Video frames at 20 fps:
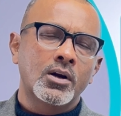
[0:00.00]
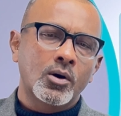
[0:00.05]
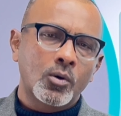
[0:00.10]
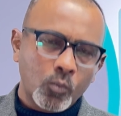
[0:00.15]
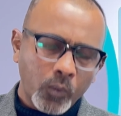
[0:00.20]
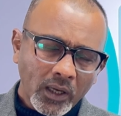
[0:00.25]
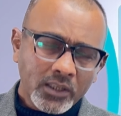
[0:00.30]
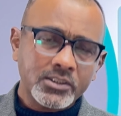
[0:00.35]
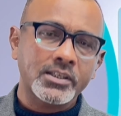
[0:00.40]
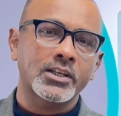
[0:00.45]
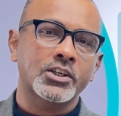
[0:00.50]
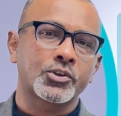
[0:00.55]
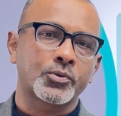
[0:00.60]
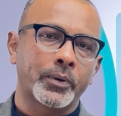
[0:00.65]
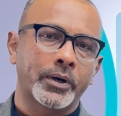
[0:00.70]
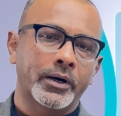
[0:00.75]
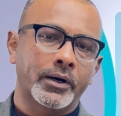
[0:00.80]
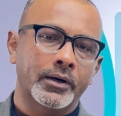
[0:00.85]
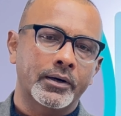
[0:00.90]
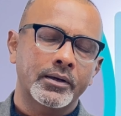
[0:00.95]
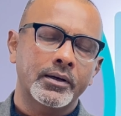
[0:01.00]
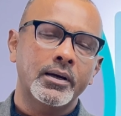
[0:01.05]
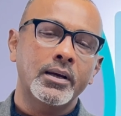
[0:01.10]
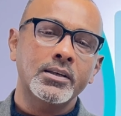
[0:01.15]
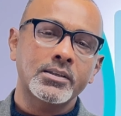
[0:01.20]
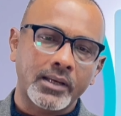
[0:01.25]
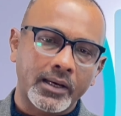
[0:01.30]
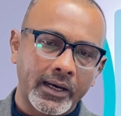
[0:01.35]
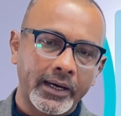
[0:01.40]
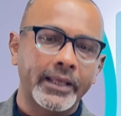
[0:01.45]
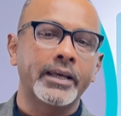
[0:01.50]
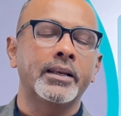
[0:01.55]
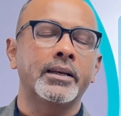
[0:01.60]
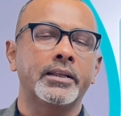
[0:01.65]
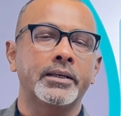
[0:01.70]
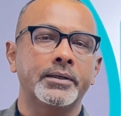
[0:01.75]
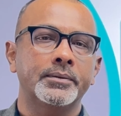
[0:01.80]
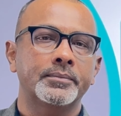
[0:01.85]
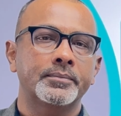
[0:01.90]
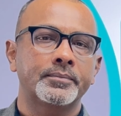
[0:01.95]
One such word is
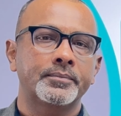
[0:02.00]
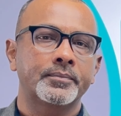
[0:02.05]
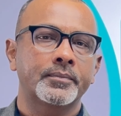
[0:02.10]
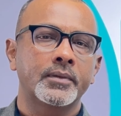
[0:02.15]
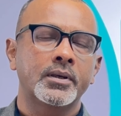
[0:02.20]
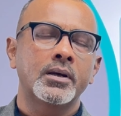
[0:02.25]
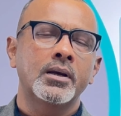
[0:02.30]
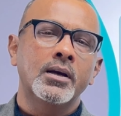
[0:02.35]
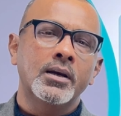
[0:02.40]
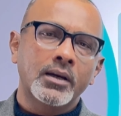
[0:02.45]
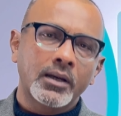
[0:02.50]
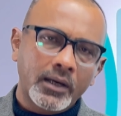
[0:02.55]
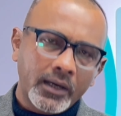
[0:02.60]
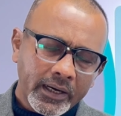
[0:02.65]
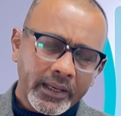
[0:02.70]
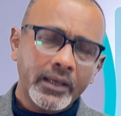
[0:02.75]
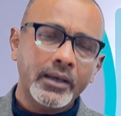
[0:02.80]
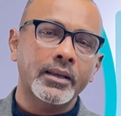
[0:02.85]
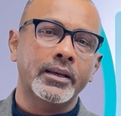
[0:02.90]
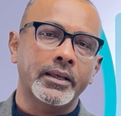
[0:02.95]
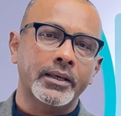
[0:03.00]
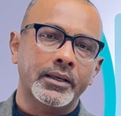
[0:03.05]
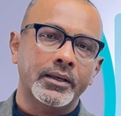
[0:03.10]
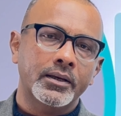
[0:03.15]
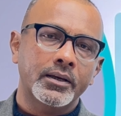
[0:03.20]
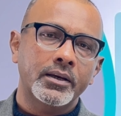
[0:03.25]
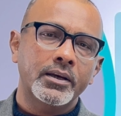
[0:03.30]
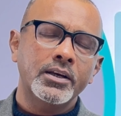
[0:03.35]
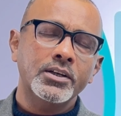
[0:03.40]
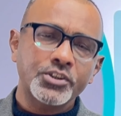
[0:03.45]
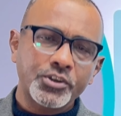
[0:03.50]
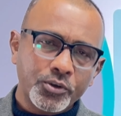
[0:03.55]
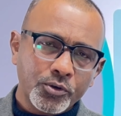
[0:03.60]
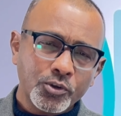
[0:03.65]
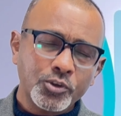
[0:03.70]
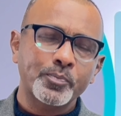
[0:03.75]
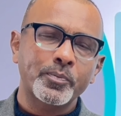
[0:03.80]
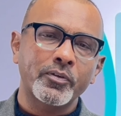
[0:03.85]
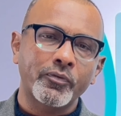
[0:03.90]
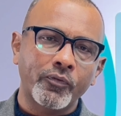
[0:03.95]
clearly. Clearly is
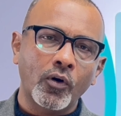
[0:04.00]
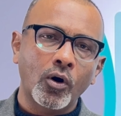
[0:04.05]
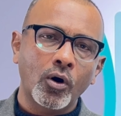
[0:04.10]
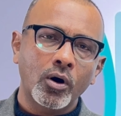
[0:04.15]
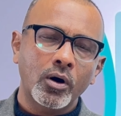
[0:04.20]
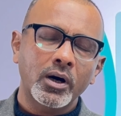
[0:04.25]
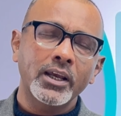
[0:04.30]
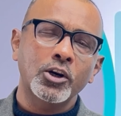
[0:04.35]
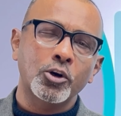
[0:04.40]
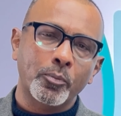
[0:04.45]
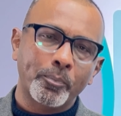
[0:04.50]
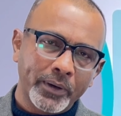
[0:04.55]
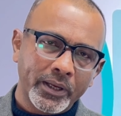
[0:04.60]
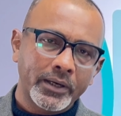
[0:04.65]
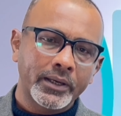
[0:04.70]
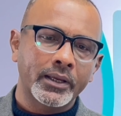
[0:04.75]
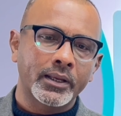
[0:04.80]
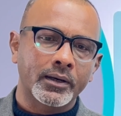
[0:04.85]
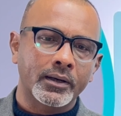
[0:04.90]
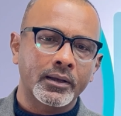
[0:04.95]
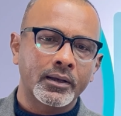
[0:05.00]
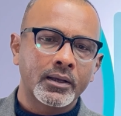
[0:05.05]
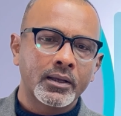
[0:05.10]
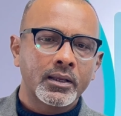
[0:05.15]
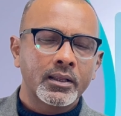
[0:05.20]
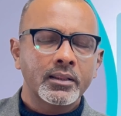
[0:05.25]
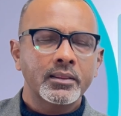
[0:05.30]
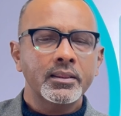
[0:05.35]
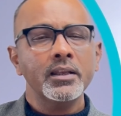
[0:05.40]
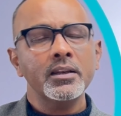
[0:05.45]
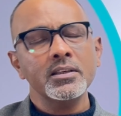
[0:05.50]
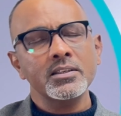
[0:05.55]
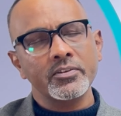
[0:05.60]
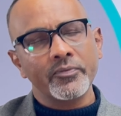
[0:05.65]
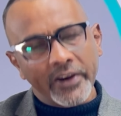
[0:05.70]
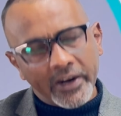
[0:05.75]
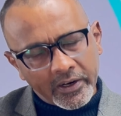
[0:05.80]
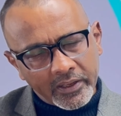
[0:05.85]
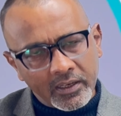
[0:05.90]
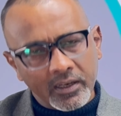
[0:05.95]
used before an opinion that is
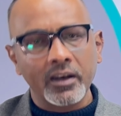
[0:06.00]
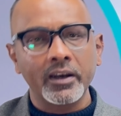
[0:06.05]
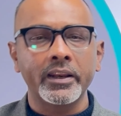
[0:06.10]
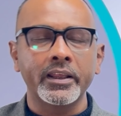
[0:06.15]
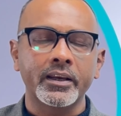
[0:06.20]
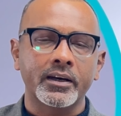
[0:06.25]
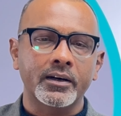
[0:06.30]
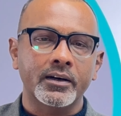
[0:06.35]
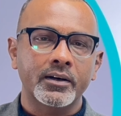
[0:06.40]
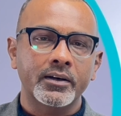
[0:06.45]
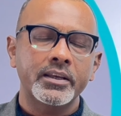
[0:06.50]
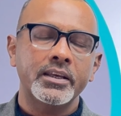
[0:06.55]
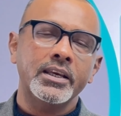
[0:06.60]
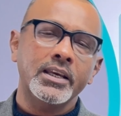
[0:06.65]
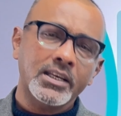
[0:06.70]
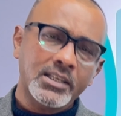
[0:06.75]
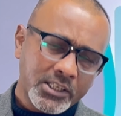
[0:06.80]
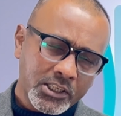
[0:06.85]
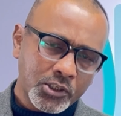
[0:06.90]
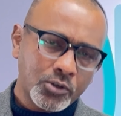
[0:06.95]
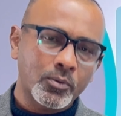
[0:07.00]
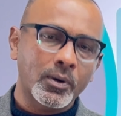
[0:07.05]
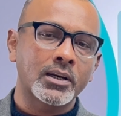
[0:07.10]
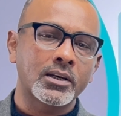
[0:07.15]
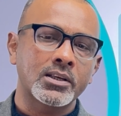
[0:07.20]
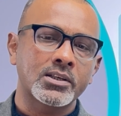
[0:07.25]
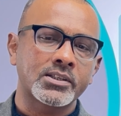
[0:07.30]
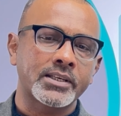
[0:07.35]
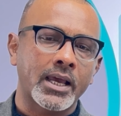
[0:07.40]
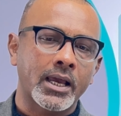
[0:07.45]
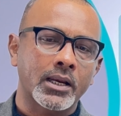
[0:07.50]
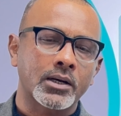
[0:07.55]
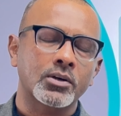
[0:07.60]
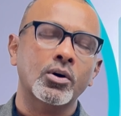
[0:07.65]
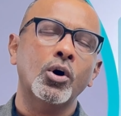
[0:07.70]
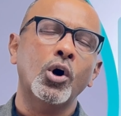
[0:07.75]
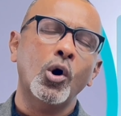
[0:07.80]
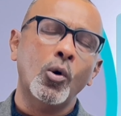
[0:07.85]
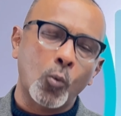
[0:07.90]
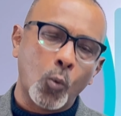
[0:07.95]
very clear, easy to understand,
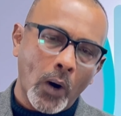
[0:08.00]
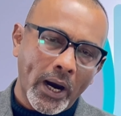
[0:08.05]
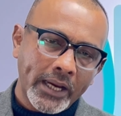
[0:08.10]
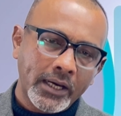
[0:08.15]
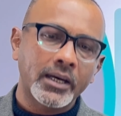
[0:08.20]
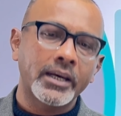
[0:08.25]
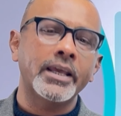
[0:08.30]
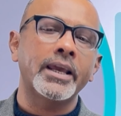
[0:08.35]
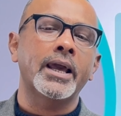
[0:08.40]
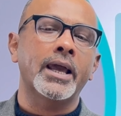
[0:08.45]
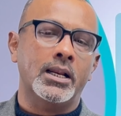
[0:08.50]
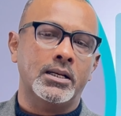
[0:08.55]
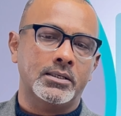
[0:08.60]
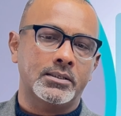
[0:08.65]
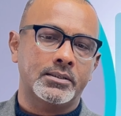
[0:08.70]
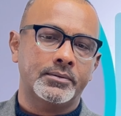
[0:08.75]
or widely held.